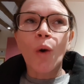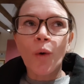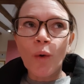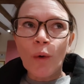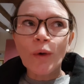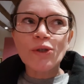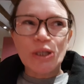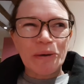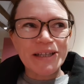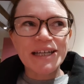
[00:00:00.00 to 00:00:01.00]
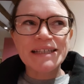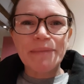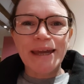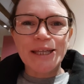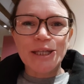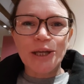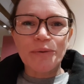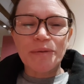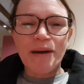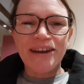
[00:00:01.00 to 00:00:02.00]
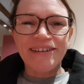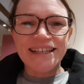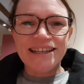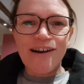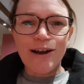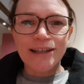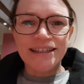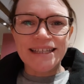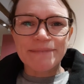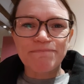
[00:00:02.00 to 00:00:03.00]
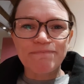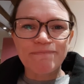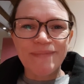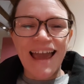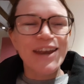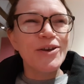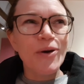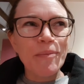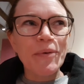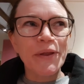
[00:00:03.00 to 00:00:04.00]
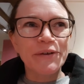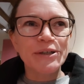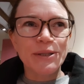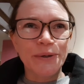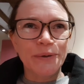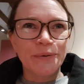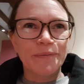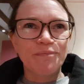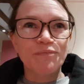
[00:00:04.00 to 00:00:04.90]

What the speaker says: Or do I just make do with my nice garlands and not bother at all?